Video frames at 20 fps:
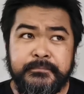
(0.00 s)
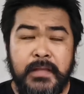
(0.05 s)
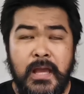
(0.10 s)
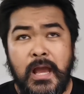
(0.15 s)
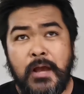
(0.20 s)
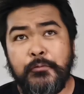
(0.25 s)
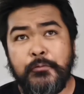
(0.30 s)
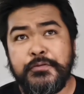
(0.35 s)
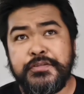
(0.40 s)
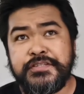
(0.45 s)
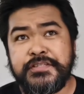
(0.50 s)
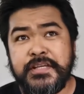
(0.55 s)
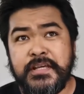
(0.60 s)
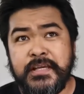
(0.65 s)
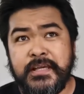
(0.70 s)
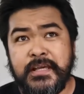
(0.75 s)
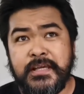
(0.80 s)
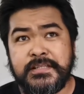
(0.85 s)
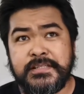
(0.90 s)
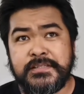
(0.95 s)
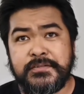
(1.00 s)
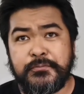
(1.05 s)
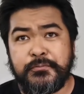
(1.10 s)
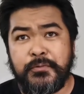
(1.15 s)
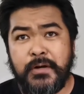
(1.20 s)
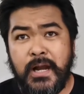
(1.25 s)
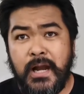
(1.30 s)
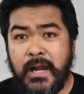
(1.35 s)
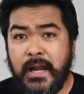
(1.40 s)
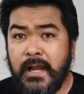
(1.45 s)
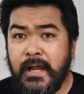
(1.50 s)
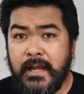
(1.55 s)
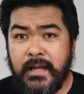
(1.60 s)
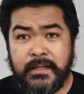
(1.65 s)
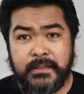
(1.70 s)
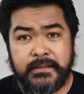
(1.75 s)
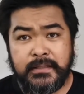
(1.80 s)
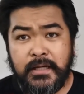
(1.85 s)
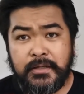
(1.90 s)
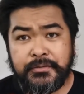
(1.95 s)
I would say it's
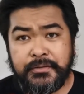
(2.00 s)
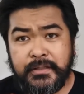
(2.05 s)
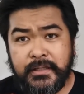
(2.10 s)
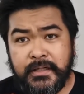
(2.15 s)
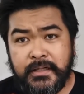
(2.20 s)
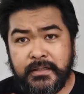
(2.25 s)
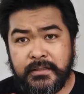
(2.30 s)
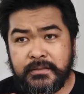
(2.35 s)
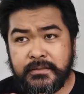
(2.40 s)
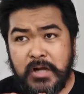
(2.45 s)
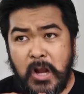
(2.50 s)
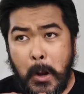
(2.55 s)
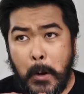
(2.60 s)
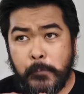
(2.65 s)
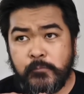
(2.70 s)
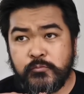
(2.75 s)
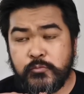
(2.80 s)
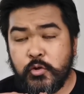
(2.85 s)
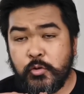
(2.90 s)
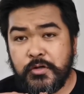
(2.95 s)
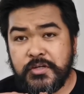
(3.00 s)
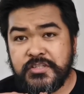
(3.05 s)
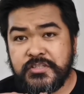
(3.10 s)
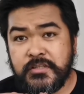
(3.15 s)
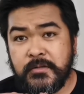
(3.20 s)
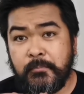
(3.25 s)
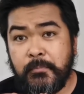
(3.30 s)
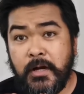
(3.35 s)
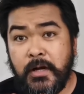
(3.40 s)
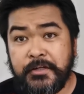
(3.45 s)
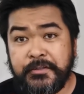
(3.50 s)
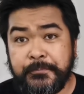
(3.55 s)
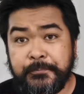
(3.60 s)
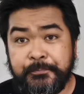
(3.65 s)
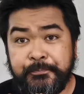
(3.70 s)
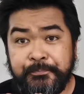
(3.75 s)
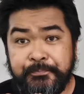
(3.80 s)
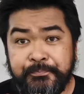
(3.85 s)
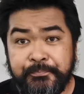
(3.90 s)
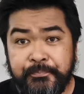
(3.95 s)
right down there towards the bottom,
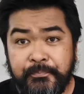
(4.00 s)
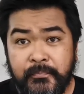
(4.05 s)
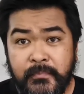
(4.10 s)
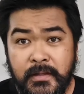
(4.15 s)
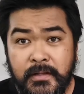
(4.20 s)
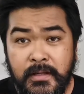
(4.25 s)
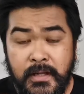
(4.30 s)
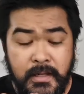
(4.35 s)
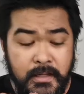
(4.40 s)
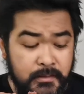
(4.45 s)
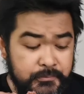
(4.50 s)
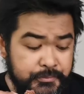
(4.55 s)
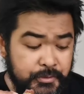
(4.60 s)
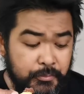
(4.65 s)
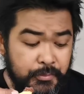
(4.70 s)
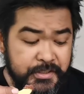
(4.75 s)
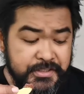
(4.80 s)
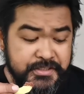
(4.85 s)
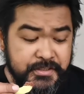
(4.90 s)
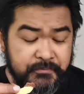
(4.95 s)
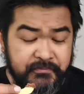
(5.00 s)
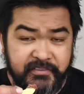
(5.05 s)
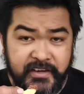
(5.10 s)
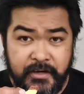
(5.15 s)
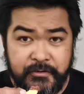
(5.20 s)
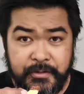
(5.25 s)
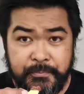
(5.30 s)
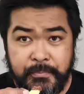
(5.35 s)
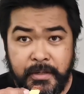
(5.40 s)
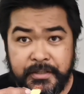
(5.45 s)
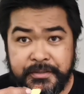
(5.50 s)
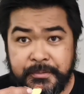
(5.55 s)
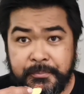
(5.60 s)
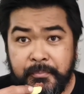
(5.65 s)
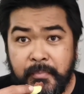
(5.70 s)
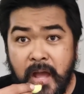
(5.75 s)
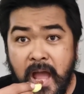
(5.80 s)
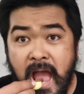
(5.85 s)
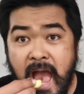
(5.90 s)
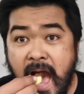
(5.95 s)
towards the very
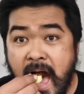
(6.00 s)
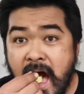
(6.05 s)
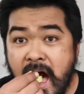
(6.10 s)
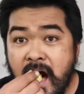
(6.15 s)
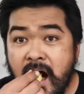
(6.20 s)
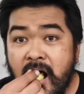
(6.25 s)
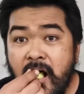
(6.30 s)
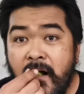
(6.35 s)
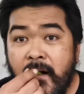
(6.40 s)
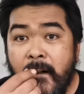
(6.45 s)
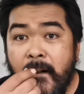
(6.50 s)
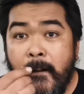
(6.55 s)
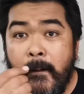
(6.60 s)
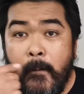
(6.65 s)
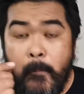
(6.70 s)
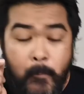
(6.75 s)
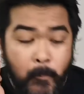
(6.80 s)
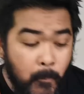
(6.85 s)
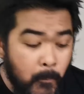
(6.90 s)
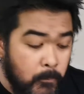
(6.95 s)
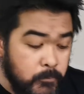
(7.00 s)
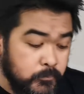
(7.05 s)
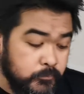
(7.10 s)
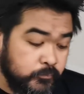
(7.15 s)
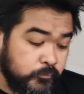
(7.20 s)
bottom. Mm.